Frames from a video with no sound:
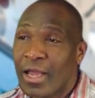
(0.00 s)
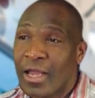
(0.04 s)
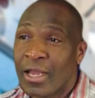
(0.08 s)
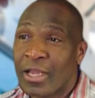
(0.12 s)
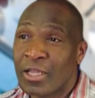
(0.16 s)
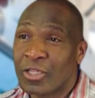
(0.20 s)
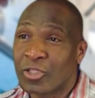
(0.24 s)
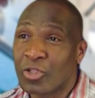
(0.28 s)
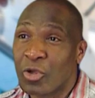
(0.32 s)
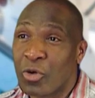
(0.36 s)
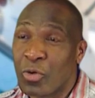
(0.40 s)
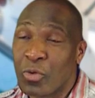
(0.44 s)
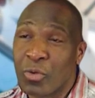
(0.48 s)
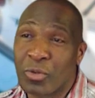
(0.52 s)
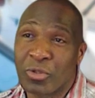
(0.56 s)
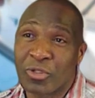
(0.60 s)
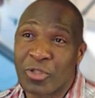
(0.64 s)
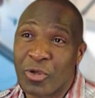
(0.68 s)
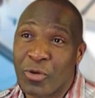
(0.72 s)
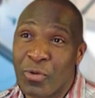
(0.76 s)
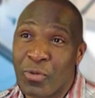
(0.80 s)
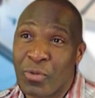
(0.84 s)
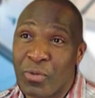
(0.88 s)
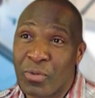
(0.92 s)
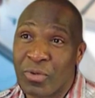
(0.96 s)
So
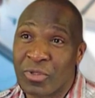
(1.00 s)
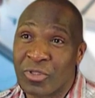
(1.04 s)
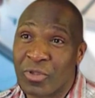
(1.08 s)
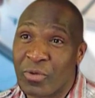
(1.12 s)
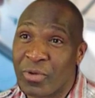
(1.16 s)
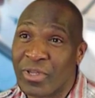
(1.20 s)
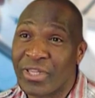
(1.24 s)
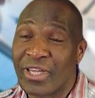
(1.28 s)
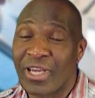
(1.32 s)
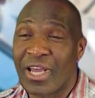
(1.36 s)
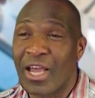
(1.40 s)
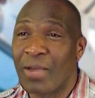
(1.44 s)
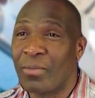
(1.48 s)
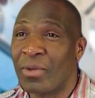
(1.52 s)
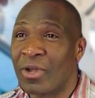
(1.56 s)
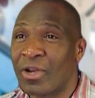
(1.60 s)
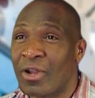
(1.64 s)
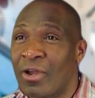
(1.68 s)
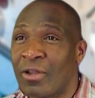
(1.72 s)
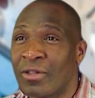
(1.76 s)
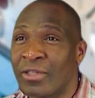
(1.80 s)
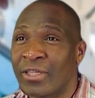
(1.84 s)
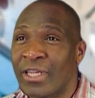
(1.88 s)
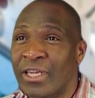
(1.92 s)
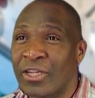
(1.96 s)
when they come
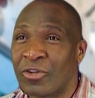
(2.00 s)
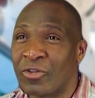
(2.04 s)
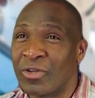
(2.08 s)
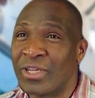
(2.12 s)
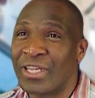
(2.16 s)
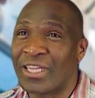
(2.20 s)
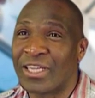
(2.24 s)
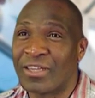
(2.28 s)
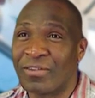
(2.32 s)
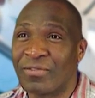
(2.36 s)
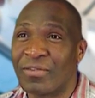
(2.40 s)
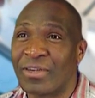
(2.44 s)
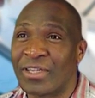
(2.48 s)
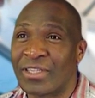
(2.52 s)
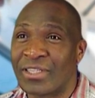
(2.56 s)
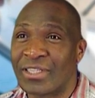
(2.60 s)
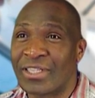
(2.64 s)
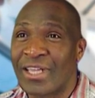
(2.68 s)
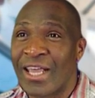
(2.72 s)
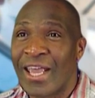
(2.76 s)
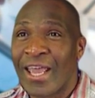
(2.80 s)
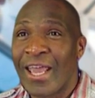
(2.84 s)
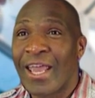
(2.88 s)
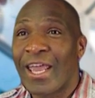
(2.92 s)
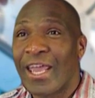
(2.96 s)
around, they really give us
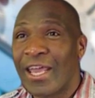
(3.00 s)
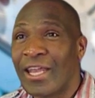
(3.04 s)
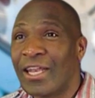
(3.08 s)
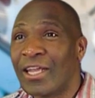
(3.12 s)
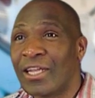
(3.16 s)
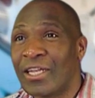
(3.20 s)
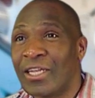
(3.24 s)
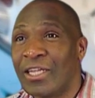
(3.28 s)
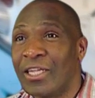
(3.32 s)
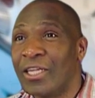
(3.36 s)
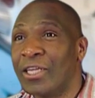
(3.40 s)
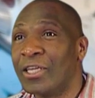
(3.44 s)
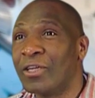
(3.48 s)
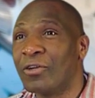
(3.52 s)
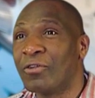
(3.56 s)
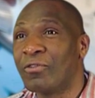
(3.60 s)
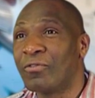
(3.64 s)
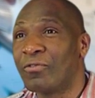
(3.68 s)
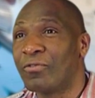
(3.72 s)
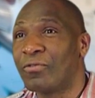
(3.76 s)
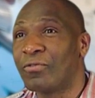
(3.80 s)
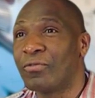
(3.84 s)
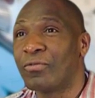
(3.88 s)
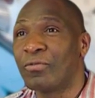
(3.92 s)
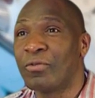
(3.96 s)
an idea
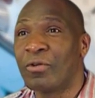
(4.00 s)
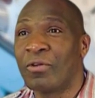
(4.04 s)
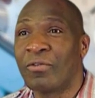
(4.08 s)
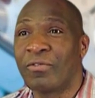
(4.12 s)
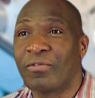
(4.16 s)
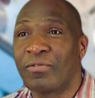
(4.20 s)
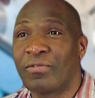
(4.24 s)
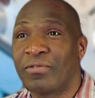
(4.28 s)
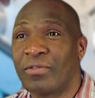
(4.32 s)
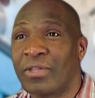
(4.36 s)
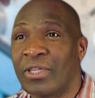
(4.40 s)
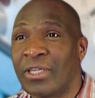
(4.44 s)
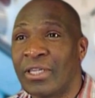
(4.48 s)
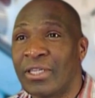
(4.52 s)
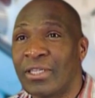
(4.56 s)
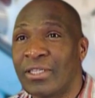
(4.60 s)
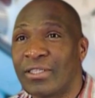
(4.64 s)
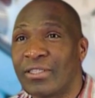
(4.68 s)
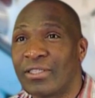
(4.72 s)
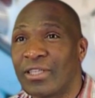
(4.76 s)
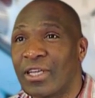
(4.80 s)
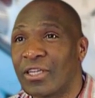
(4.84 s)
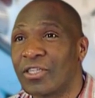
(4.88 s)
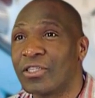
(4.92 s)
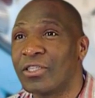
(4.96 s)
of the
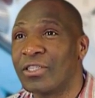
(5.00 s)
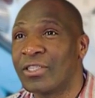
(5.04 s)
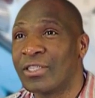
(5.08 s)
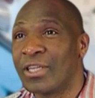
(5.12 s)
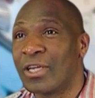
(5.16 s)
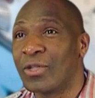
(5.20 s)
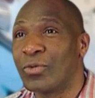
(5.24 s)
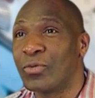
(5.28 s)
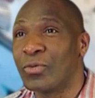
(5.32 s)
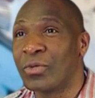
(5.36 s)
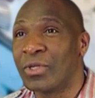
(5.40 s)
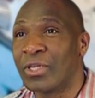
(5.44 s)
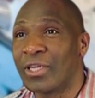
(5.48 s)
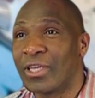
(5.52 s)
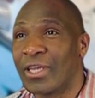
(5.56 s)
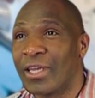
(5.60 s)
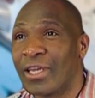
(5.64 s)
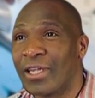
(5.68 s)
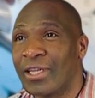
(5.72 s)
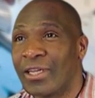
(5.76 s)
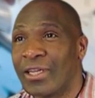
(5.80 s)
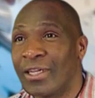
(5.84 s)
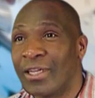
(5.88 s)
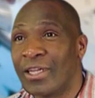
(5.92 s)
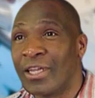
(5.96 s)
sections that we
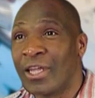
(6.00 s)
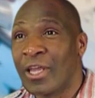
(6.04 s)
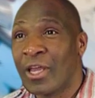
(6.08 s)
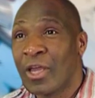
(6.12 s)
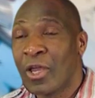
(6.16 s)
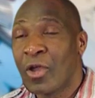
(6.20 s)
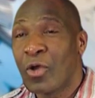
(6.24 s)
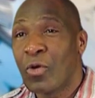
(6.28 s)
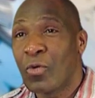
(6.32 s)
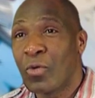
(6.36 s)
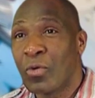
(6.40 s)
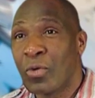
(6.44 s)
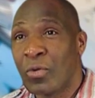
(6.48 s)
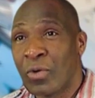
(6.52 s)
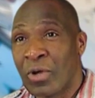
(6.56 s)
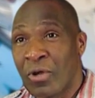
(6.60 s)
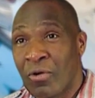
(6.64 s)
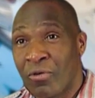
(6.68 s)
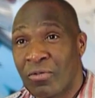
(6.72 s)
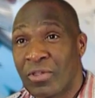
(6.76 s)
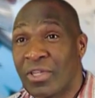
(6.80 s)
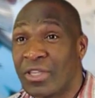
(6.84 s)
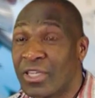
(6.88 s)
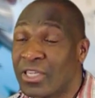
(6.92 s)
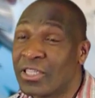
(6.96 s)
can,
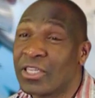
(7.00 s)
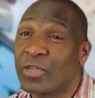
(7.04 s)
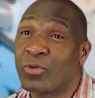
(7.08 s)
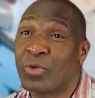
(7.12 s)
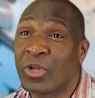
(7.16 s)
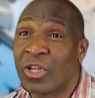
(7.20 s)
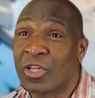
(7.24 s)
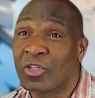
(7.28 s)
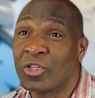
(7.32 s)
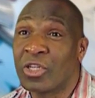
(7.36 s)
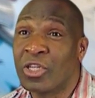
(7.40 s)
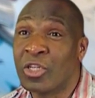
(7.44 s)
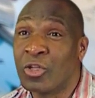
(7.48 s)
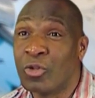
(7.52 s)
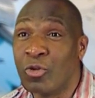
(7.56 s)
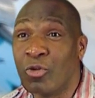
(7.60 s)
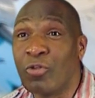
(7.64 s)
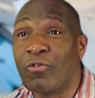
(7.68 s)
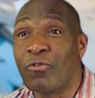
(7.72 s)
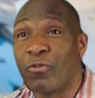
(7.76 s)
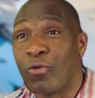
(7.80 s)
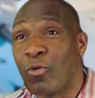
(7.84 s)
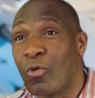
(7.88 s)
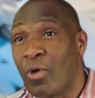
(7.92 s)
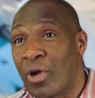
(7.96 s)
of the things that we can actually look
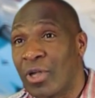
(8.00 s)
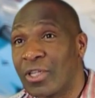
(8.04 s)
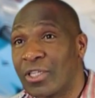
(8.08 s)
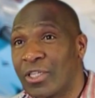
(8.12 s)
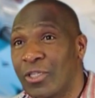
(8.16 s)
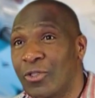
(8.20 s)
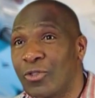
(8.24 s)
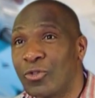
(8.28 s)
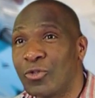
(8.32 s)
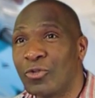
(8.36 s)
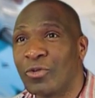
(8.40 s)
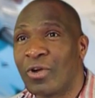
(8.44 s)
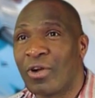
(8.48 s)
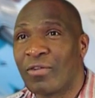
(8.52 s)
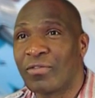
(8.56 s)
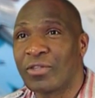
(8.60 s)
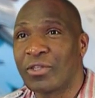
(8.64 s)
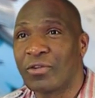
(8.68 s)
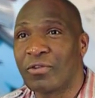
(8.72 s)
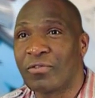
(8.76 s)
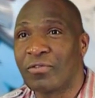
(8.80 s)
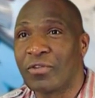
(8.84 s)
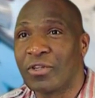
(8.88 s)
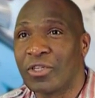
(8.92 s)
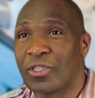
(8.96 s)
forward into after
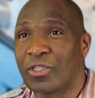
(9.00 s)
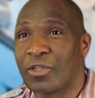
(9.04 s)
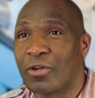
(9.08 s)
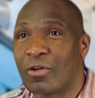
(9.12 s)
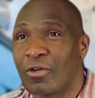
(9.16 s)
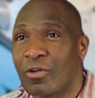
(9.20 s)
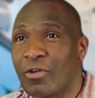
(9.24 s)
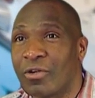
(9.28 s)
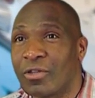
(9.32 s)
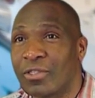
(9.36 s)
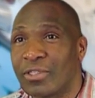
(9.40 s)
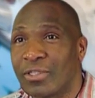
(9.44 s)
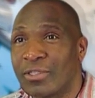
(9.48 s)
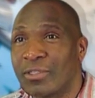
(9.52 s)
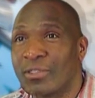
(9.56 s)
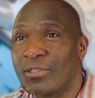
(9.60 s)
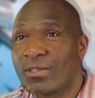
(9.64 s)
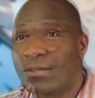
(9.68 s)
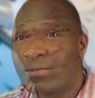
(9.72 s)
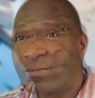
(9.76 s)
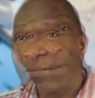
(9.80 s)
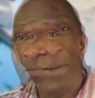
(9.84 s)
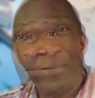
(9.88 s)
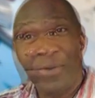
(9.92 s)
we finish our courses.